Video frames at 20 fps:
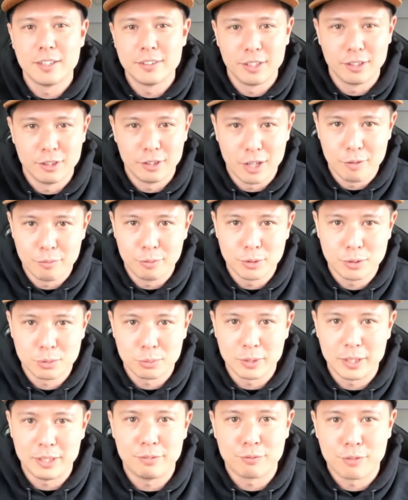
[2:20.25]
the level
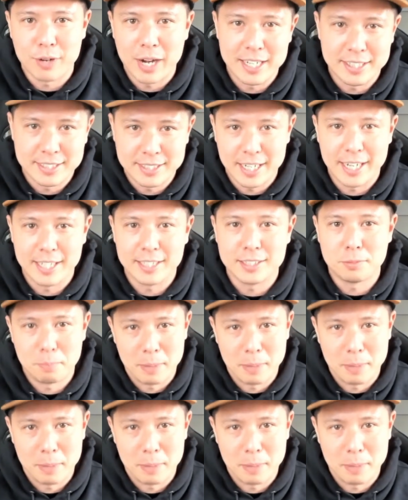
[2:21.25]
3 franchise